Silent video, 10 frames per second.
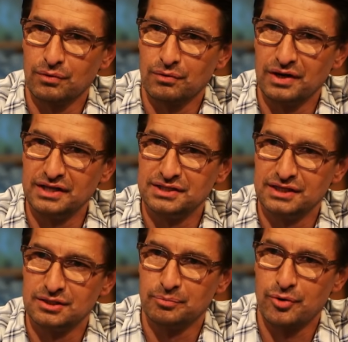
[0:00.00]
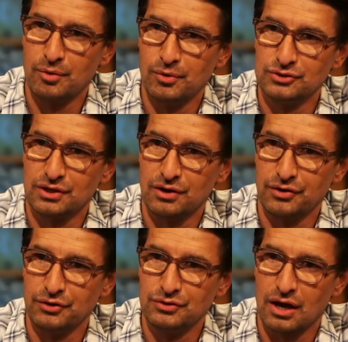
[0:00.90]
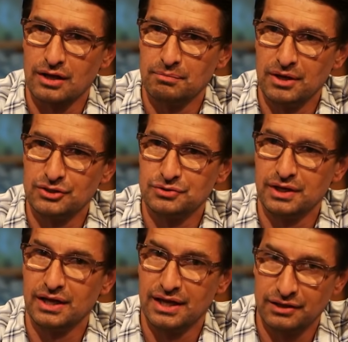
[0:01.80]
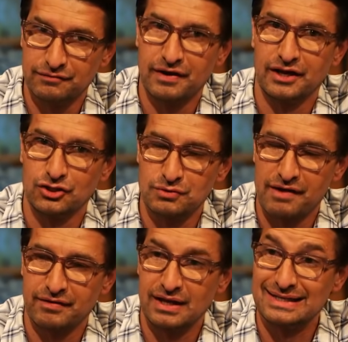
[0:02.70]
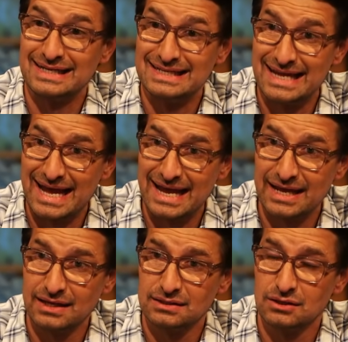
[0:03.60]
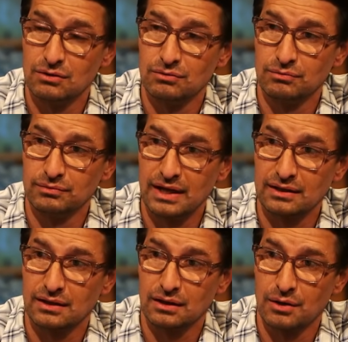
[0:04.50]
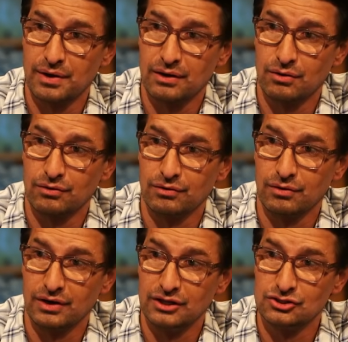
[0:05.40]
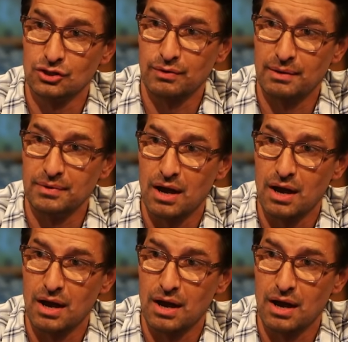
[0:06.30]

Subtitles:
releasing some promos on our new documentary against fighting trafficking today. So that can go out on Instagram,